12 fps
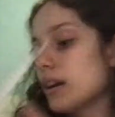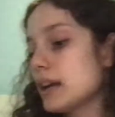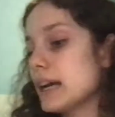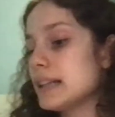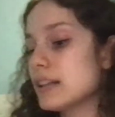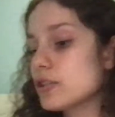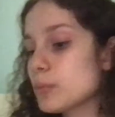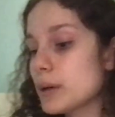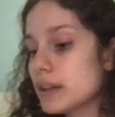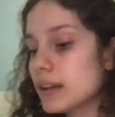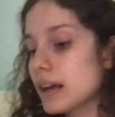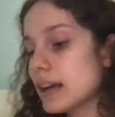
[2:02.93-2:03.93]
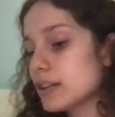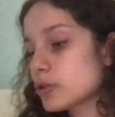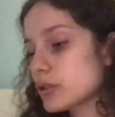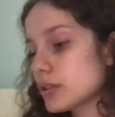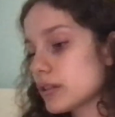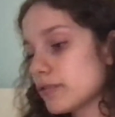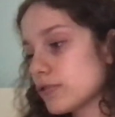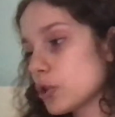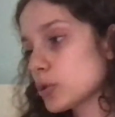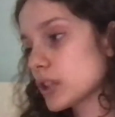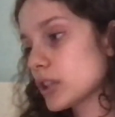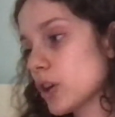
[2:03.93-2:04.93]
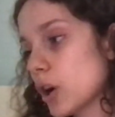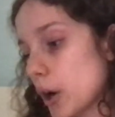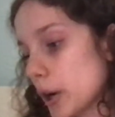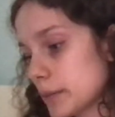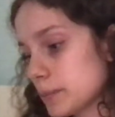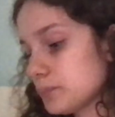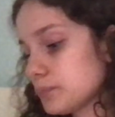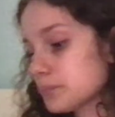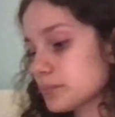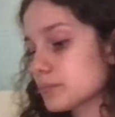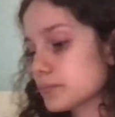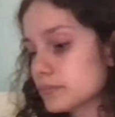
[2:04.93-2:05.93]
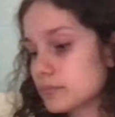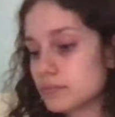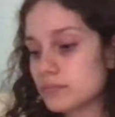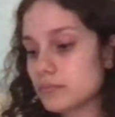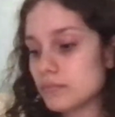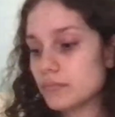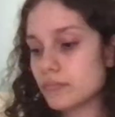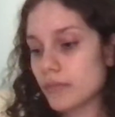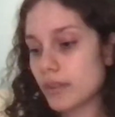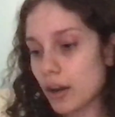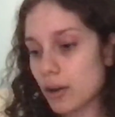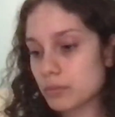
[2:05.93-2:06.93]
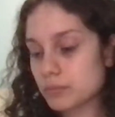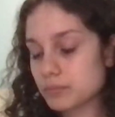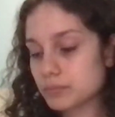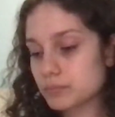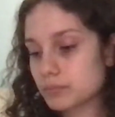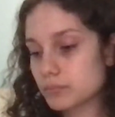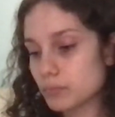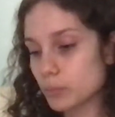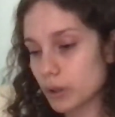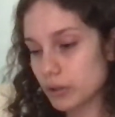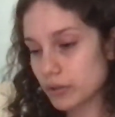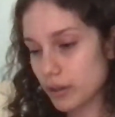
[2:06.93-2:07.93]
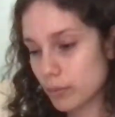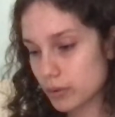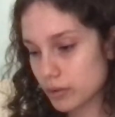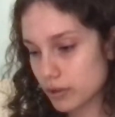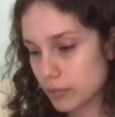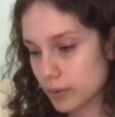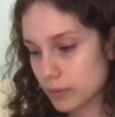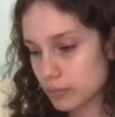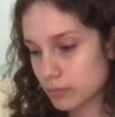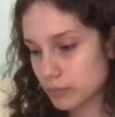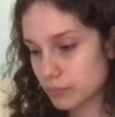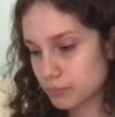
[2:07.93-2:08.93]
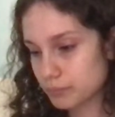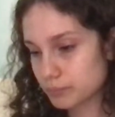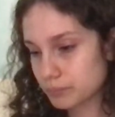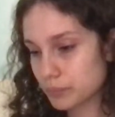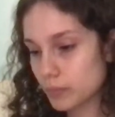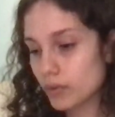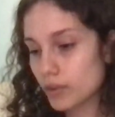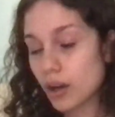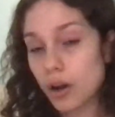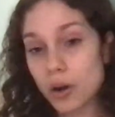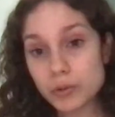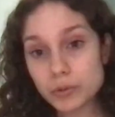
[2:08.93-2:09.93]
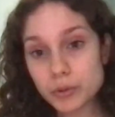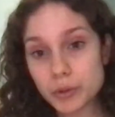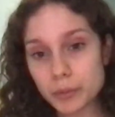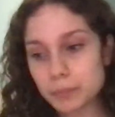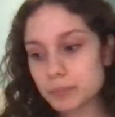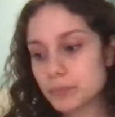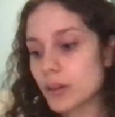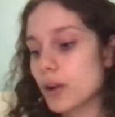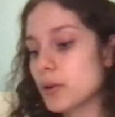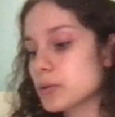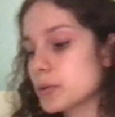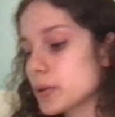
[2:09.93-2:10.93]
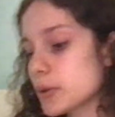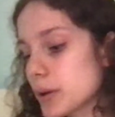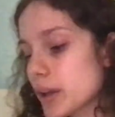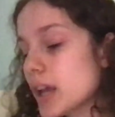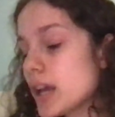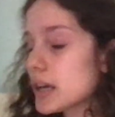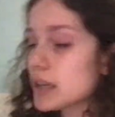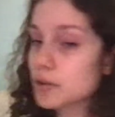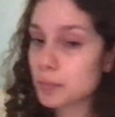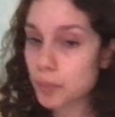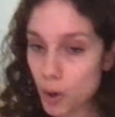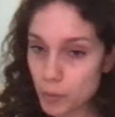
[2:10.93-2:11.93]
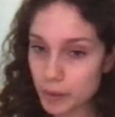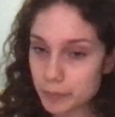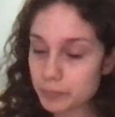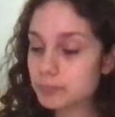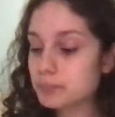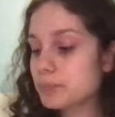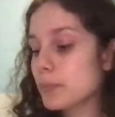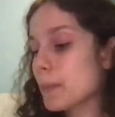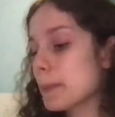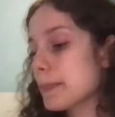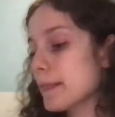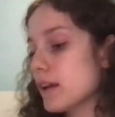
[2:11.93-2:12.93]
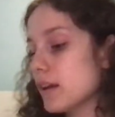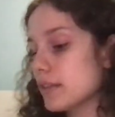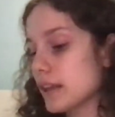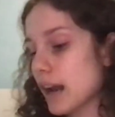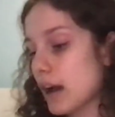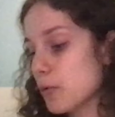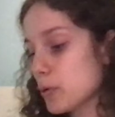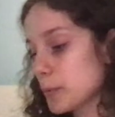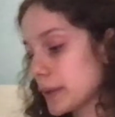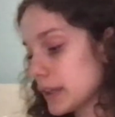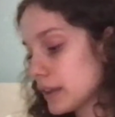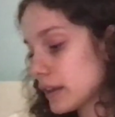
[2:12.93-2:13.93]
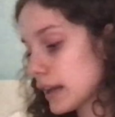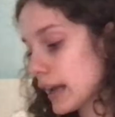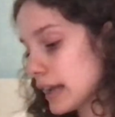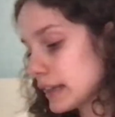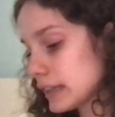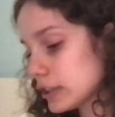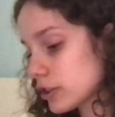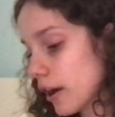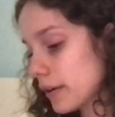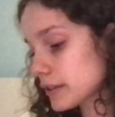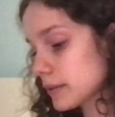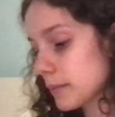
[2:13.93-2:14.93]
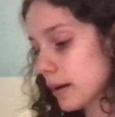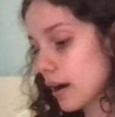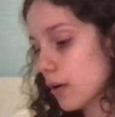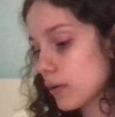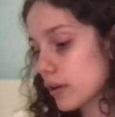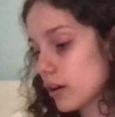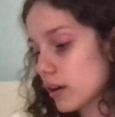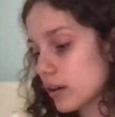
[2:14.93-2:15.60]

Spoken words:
And that's the way the electricity flows in the heart. Now, what else did I want to talk about? O2 node. O2 node is a poem that I will read, and it talks about